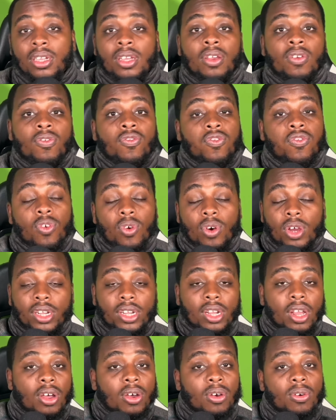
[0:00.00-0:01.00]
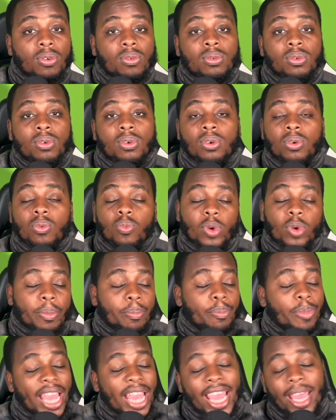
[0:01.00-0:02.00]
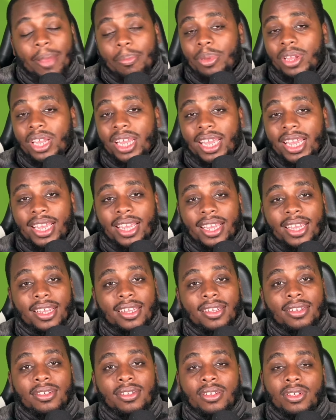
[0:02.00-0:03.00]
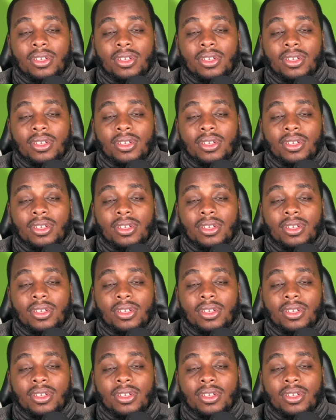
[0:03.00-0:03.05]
4 0 with bad playing,